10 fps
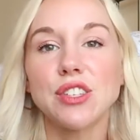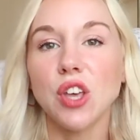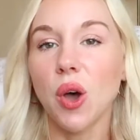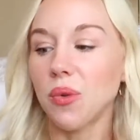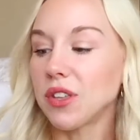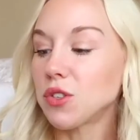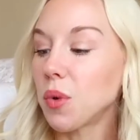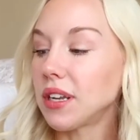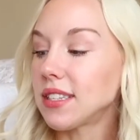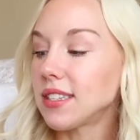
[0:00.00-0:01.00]
So this
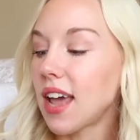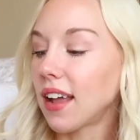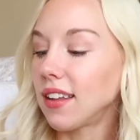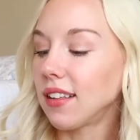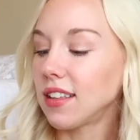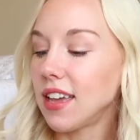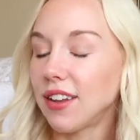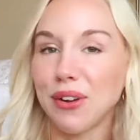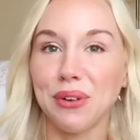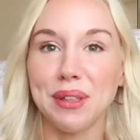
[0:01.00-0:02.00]
one is technically
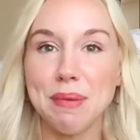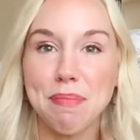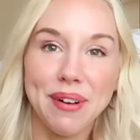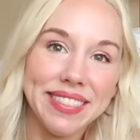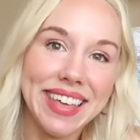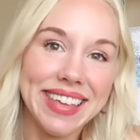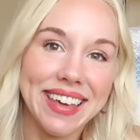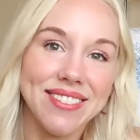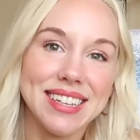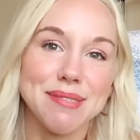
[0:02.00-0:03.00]
an early birthday
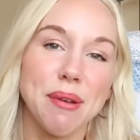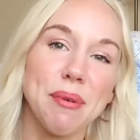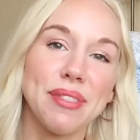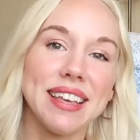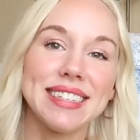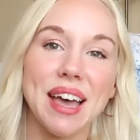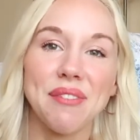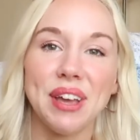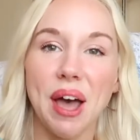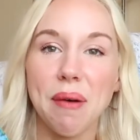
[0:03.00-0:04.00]
gift because my birthday's
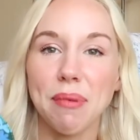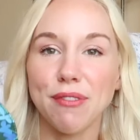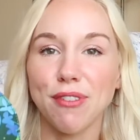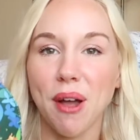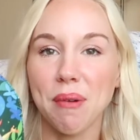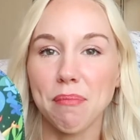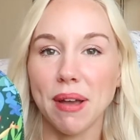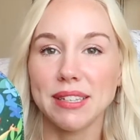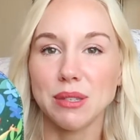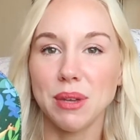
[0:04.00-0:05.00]
coming up from
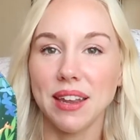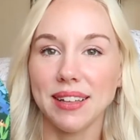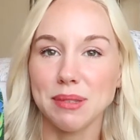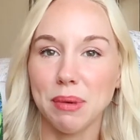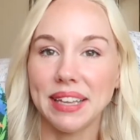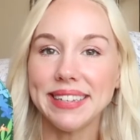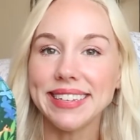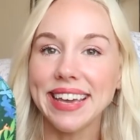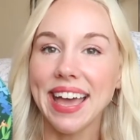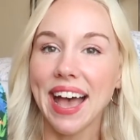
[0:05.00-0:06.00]
my sweet
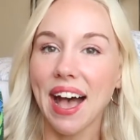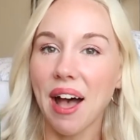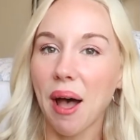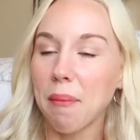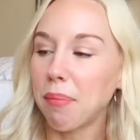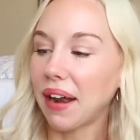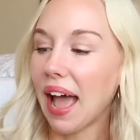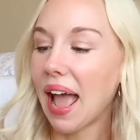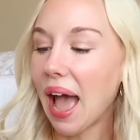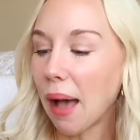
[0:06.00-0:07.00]
husband. Um, but
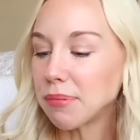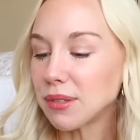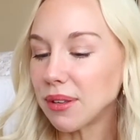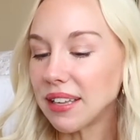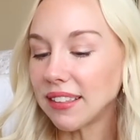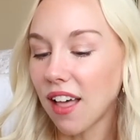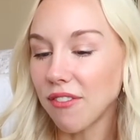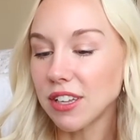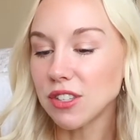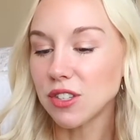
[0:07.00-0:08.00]
I absolutely love
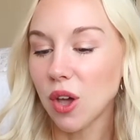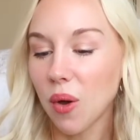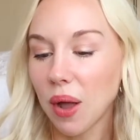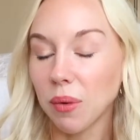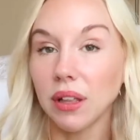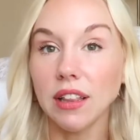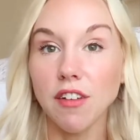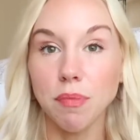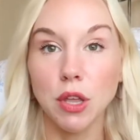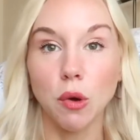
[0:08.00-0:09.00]
it. So I really
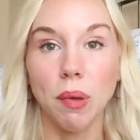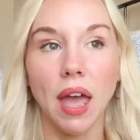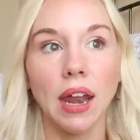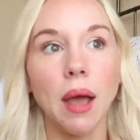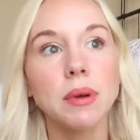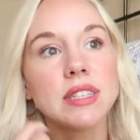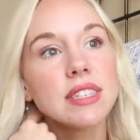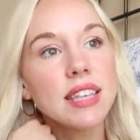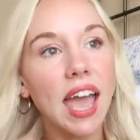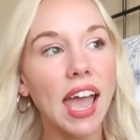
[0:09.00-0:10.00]
love Peter Pan. I would
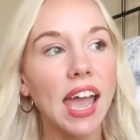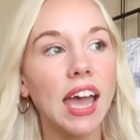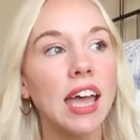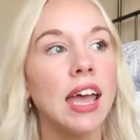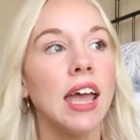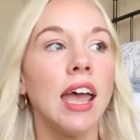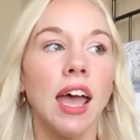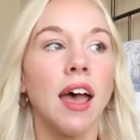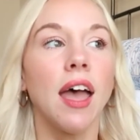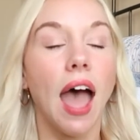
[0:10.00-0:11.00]
say
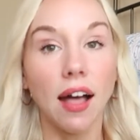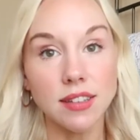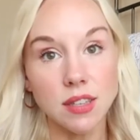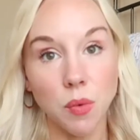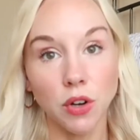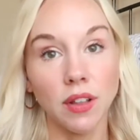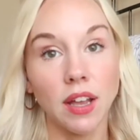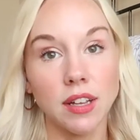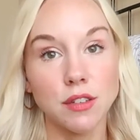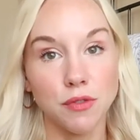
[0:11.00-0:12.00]
Alice in
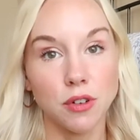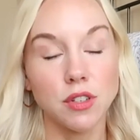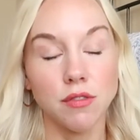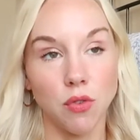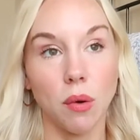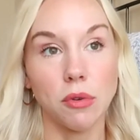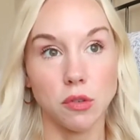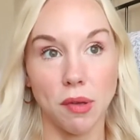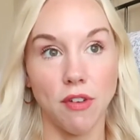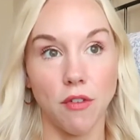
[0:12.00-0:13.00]
Wonderland is first and
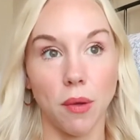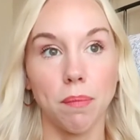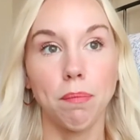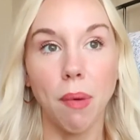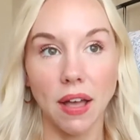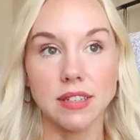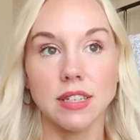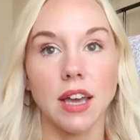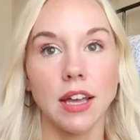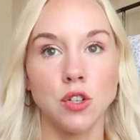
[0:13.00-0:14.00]
foremost my favorite. But
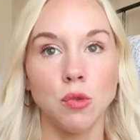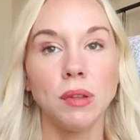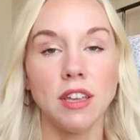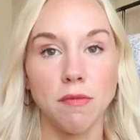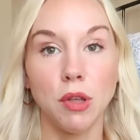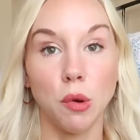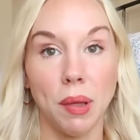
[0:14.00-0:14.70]
I do believe Peter